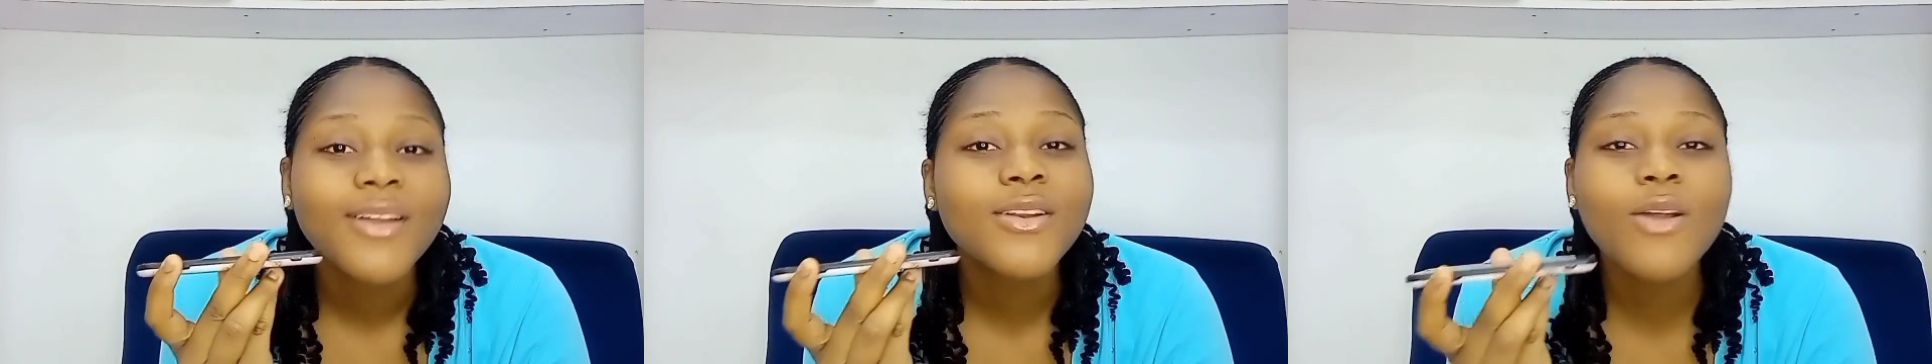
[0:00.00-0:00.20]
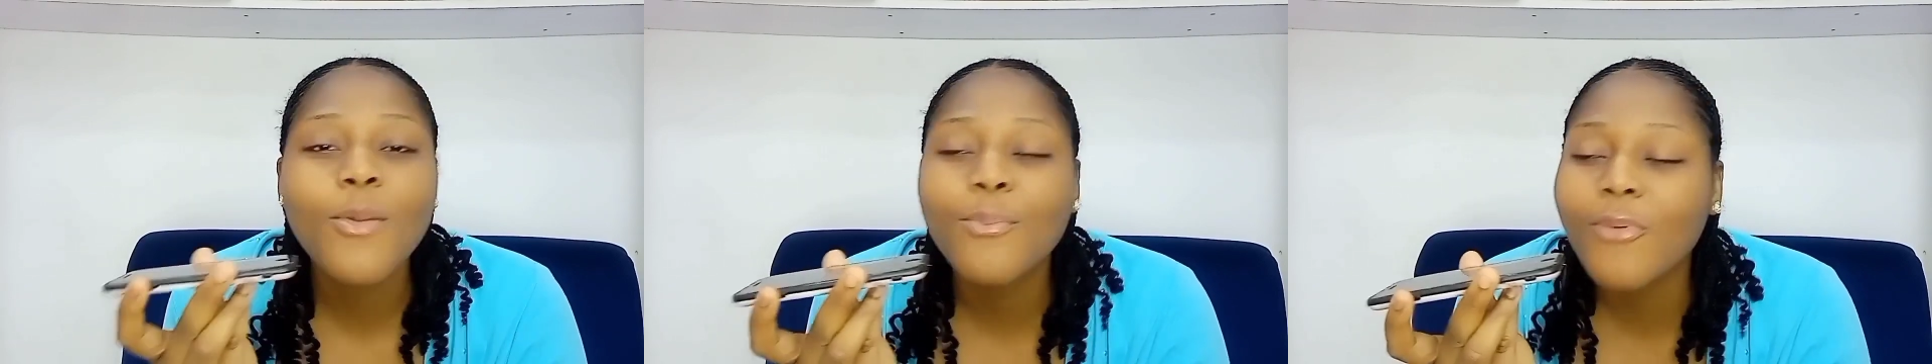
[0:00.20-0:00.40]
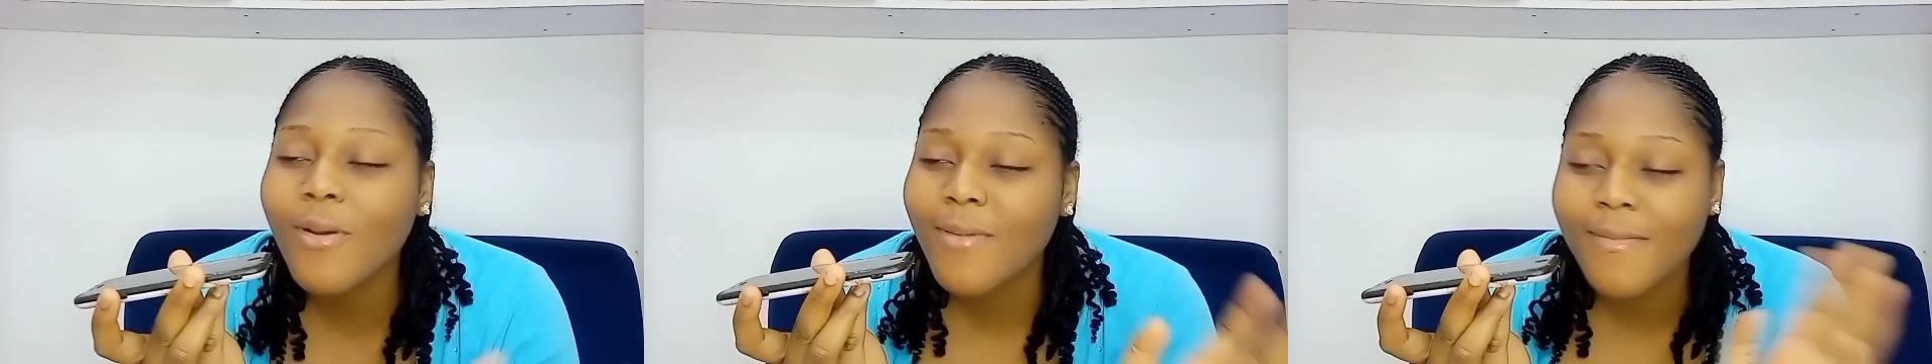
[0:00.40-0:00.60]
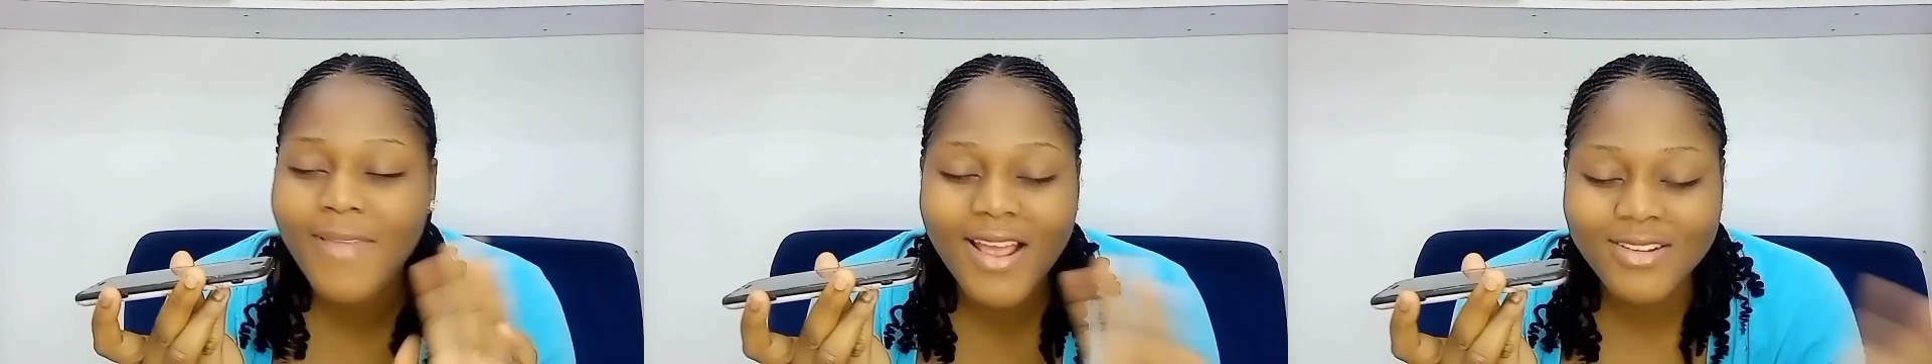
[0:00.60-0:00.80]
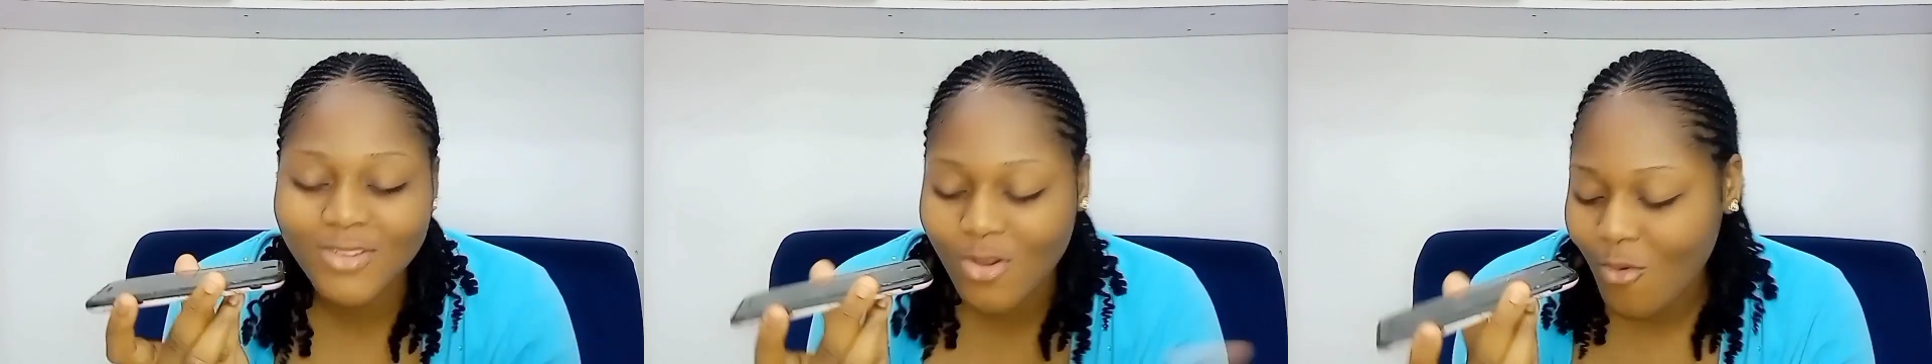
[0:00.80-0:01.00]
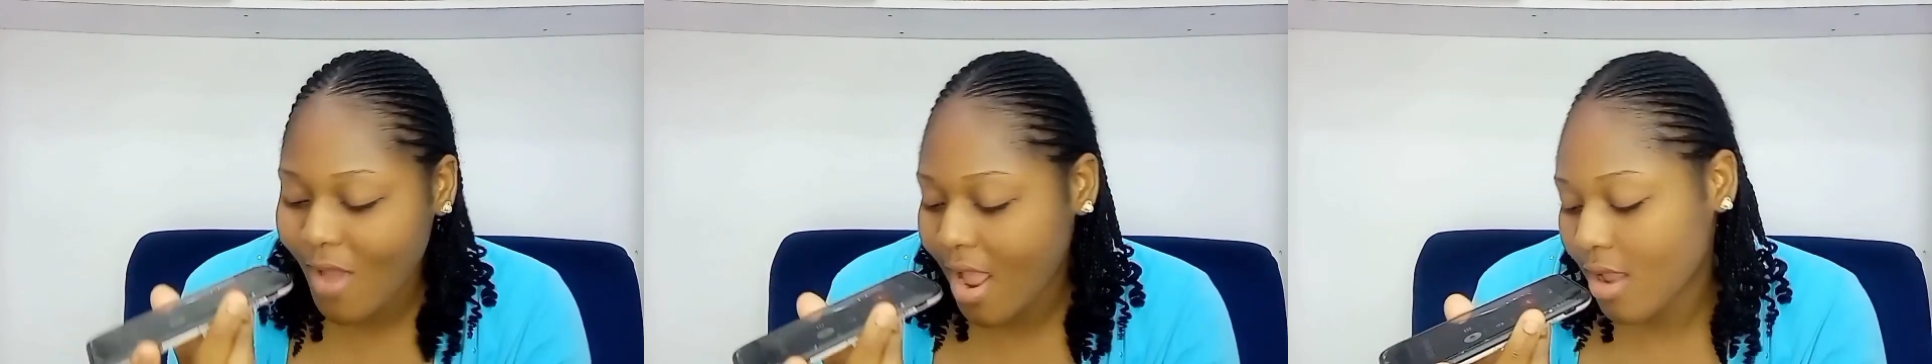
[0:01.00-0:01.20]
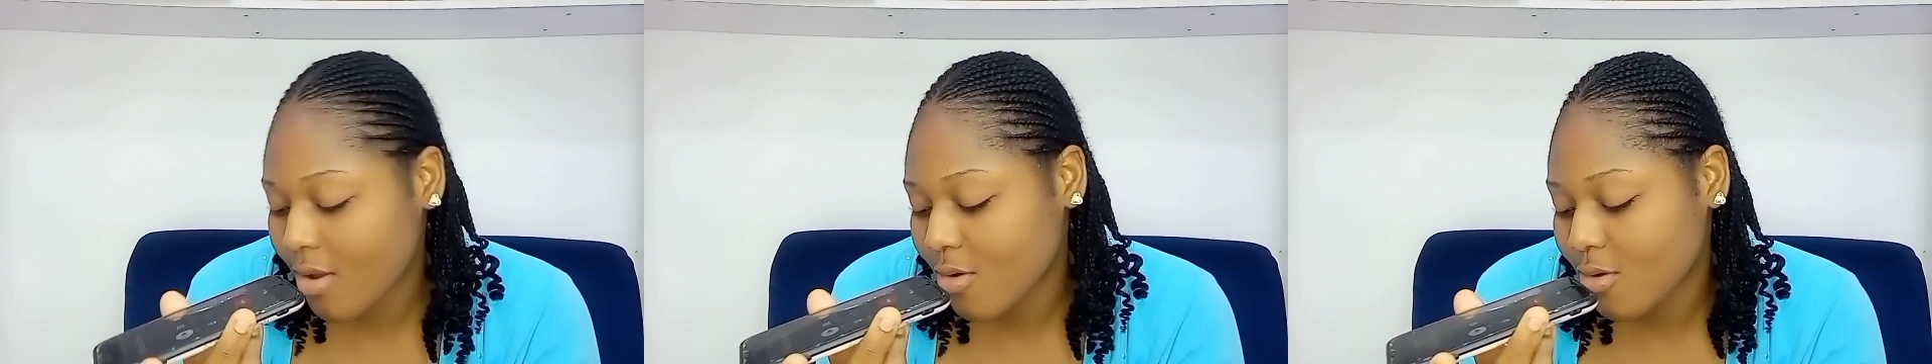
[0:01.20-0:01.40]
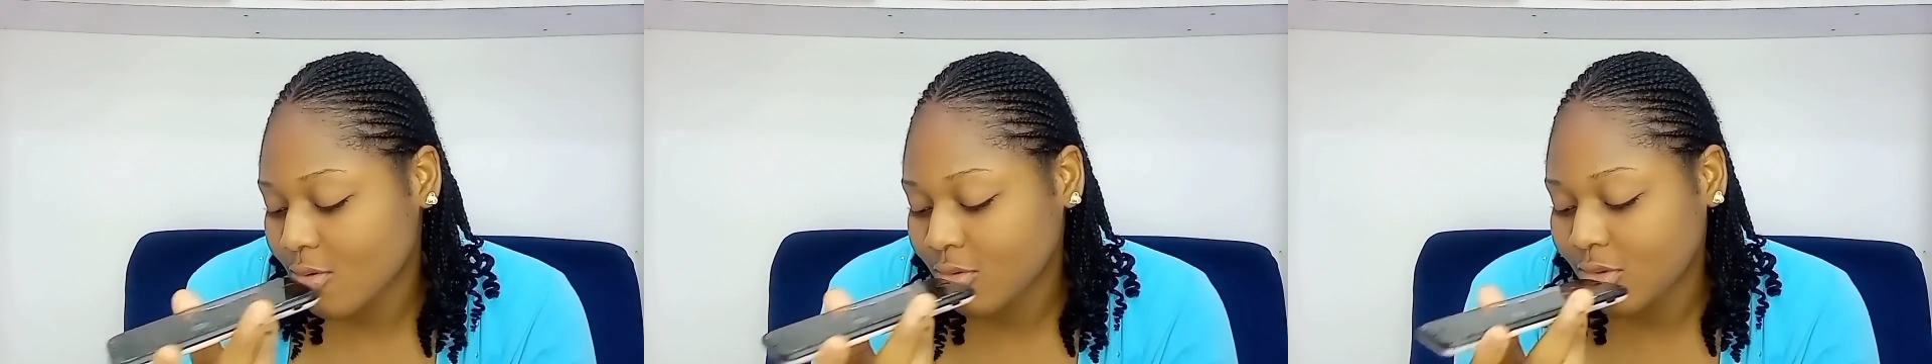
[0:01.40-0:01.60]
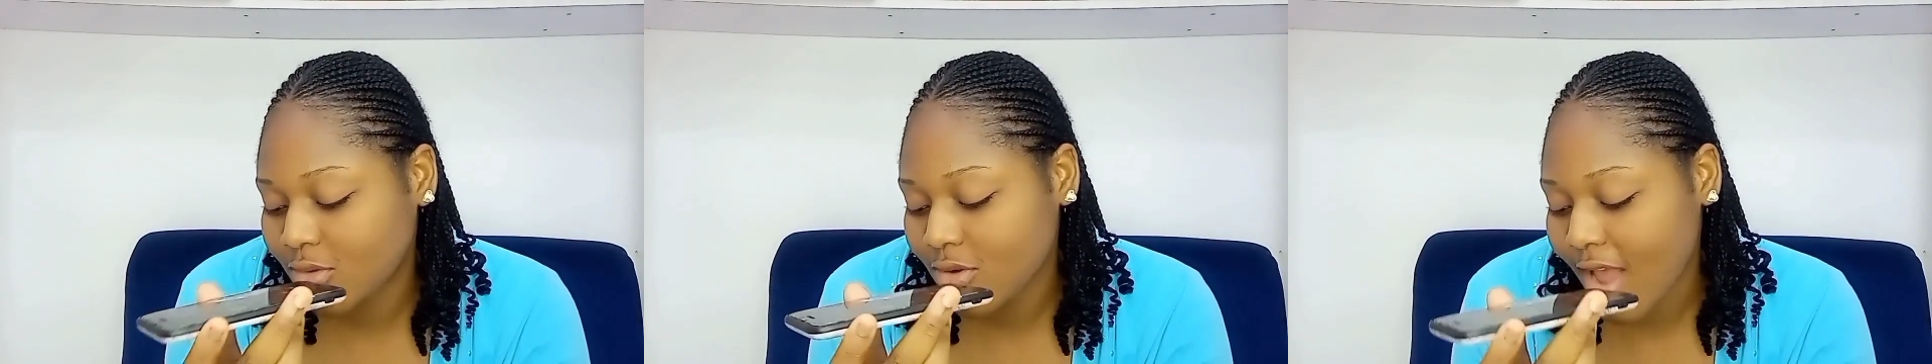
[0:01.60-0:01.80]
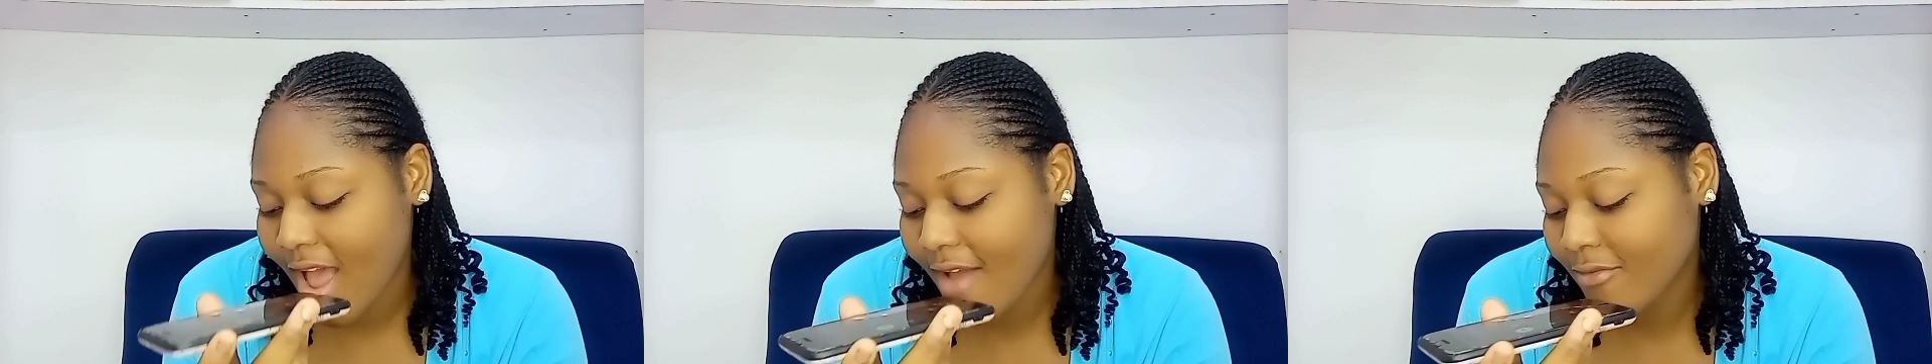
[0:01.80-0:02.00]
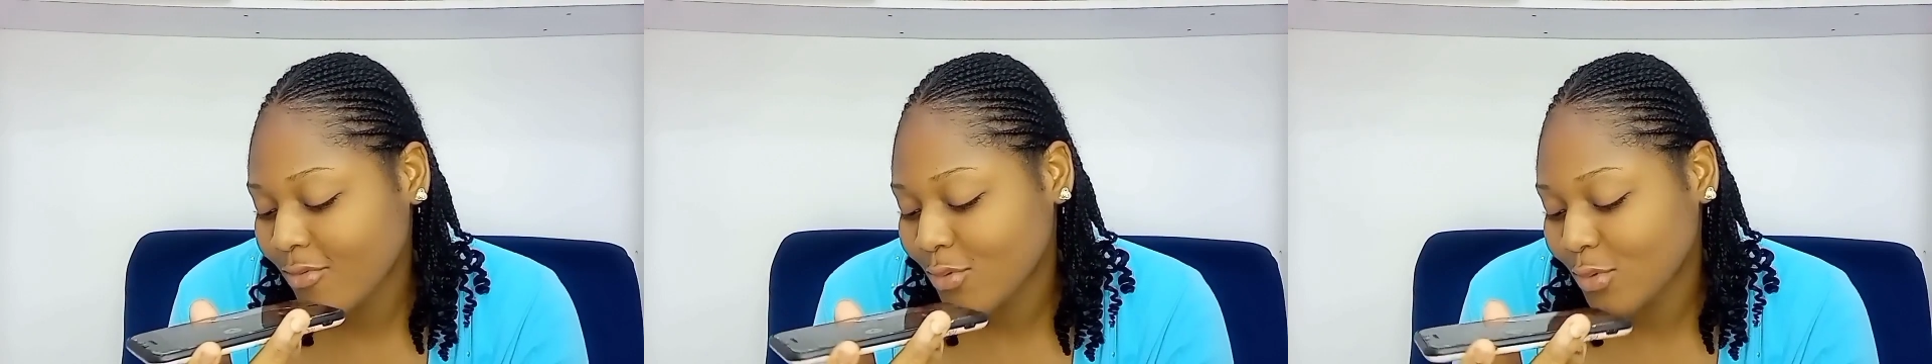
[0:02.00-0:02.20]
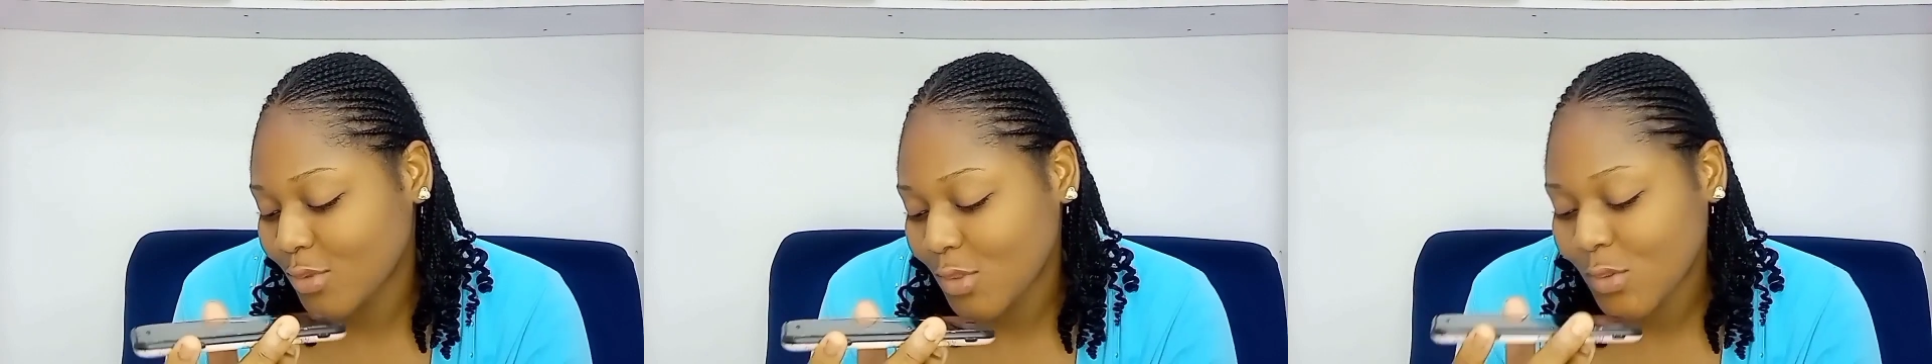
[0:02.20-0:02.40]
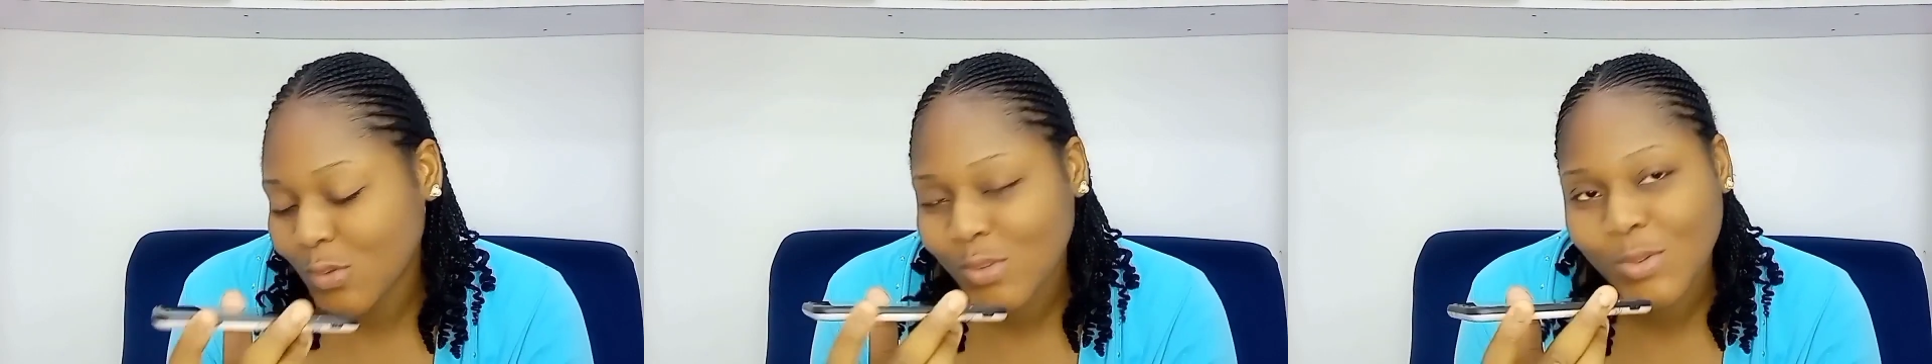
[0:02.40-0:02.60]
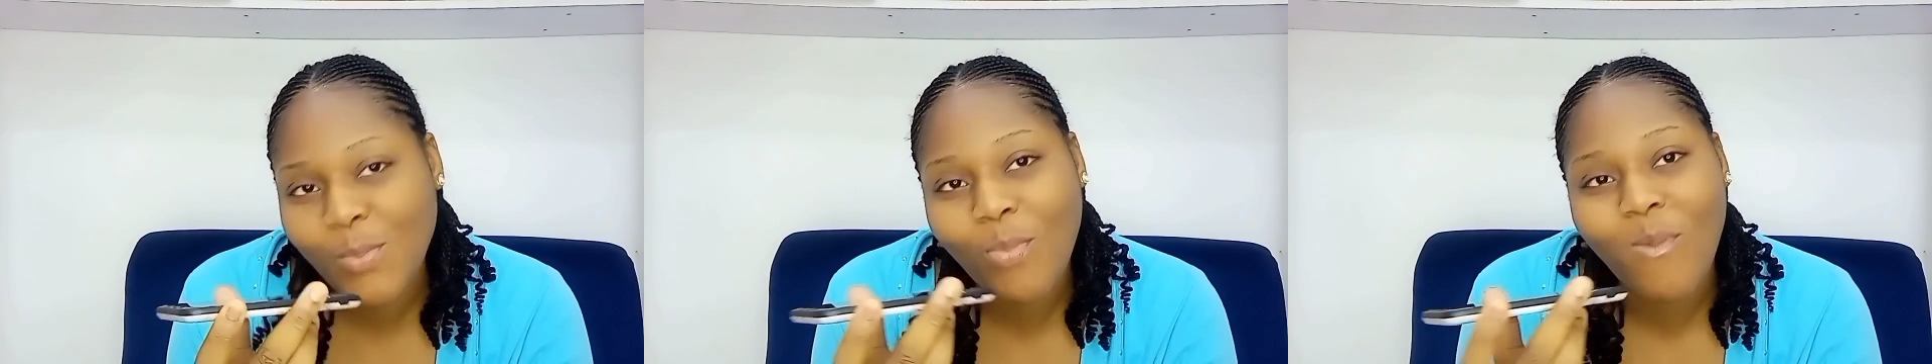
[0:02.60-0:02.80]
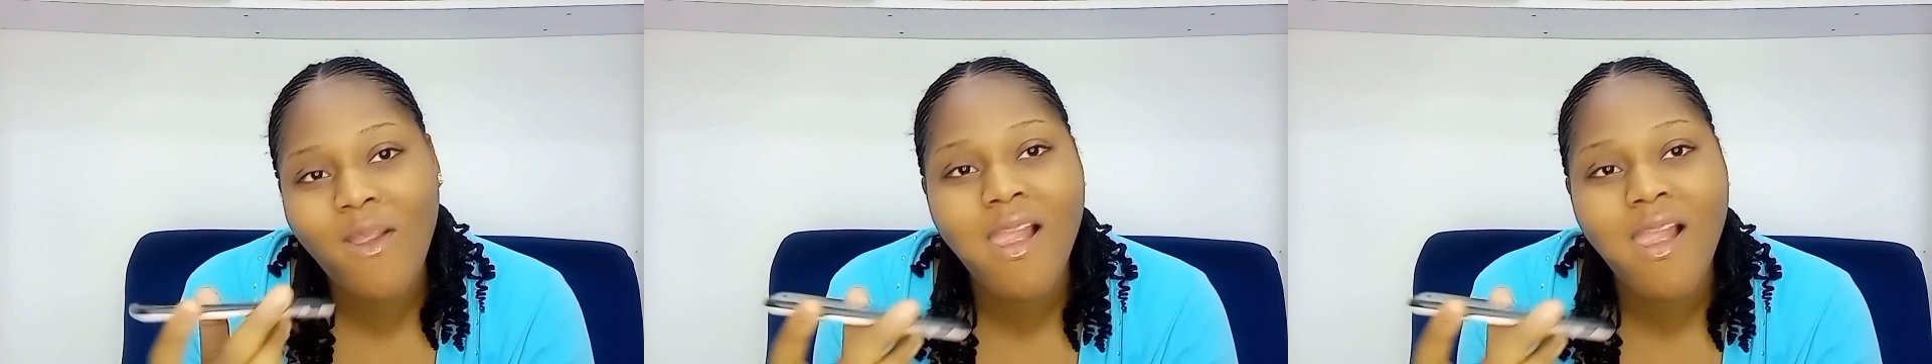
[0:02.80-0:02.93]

no problem, that's not why I called you. I have good news.